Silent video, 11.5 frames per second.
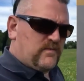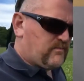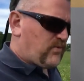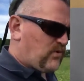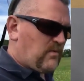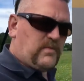
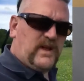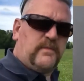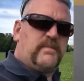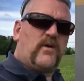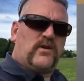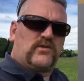probably
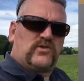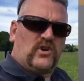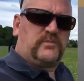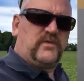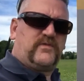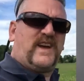built on
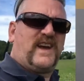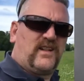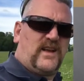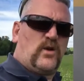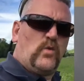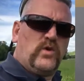top of
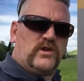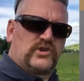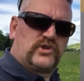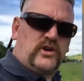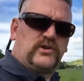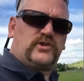earlier wooden
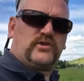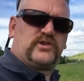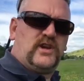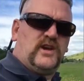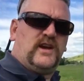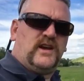structures
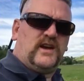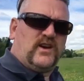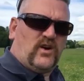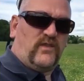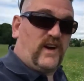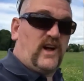
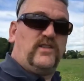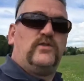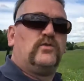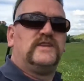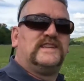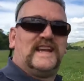of
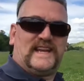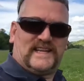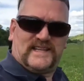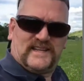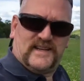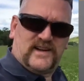unknown
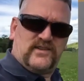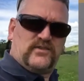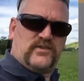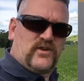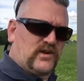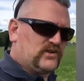date,
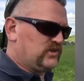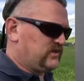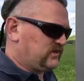unknown origin.